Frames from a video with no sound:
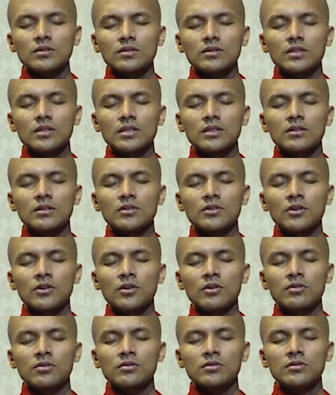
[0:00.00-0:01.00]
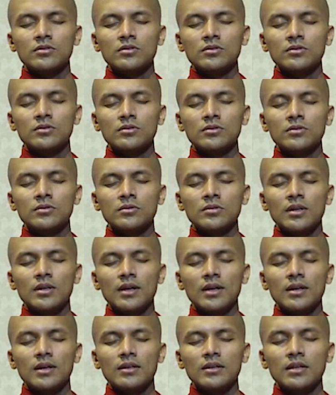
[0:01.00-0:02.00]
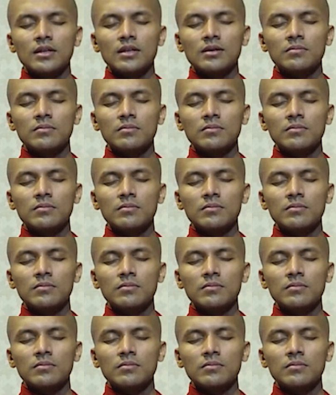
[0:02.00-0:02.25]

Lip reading: did not do any